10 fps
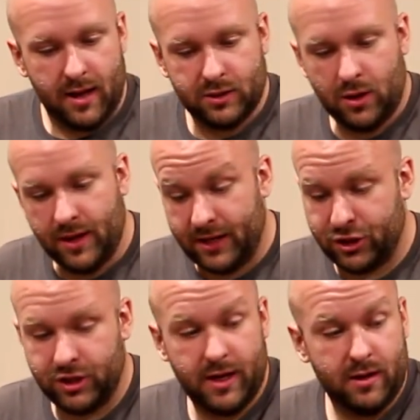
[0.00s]
So all that
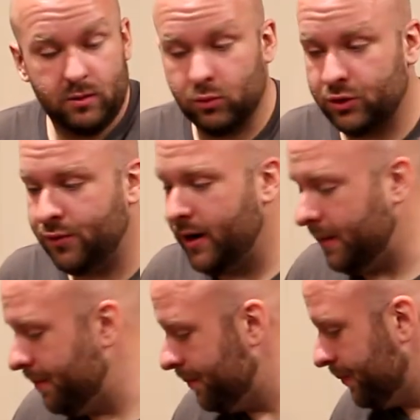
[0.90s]
shit was free.
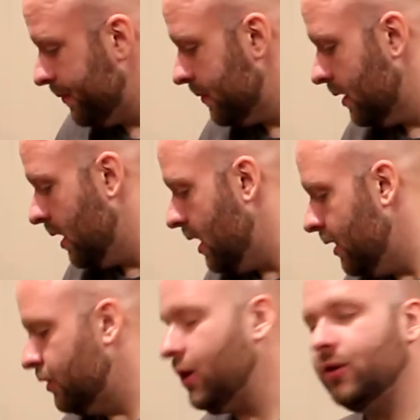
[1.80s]

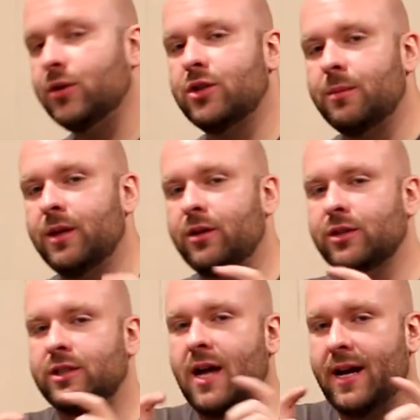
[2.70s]
There's also some little
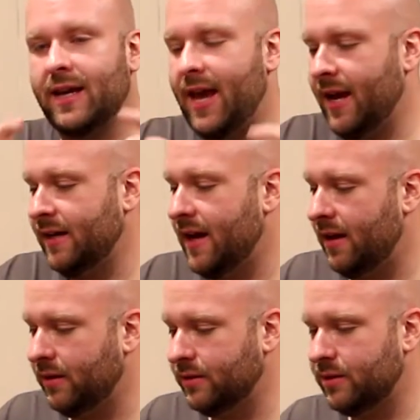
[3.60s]
Sonic
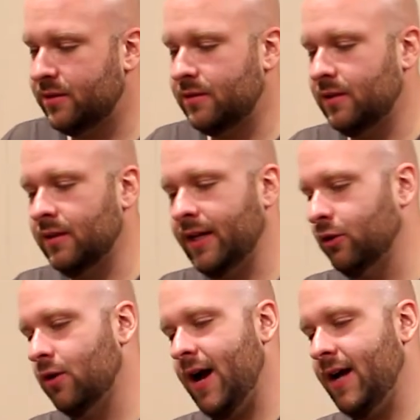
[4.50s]
handhelds and like
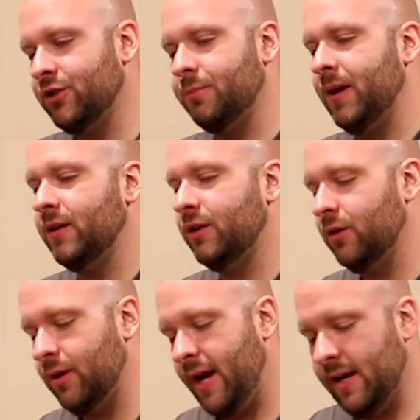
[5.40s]
Crash
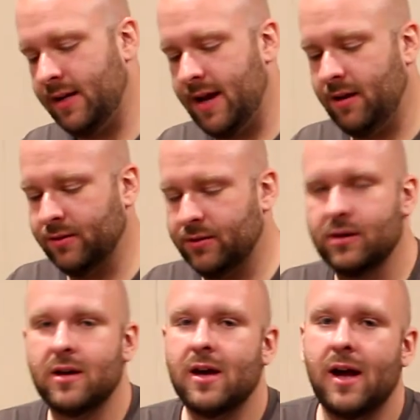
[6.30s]
Bandicoot handhelds.
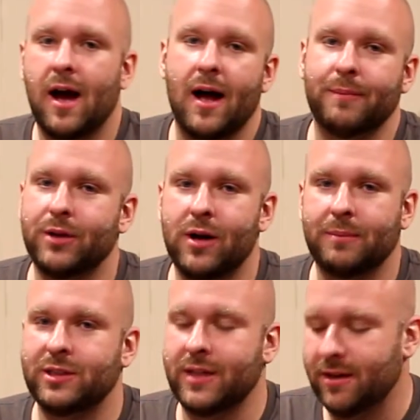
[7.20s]
They're
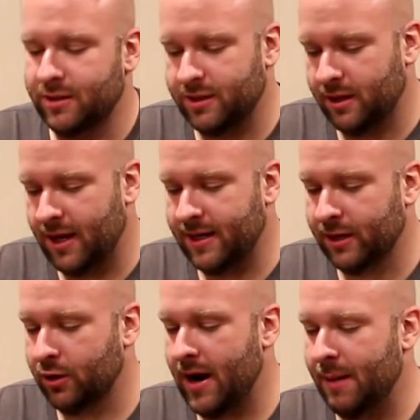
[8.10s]
upstairs still. I
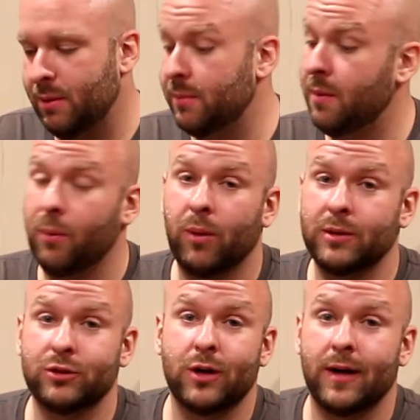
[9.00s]
didn't grab them. A
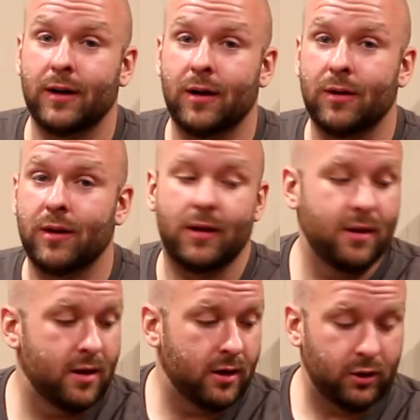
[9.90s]
woman's trying to go to the
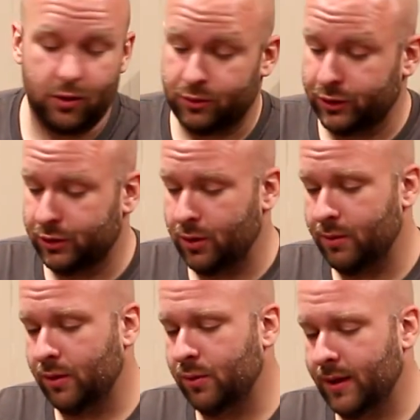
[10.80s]
grocery store
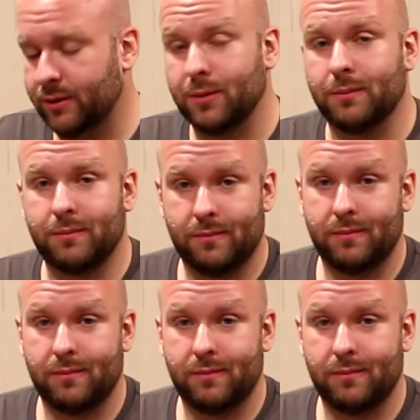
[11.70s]
real quick, so I'm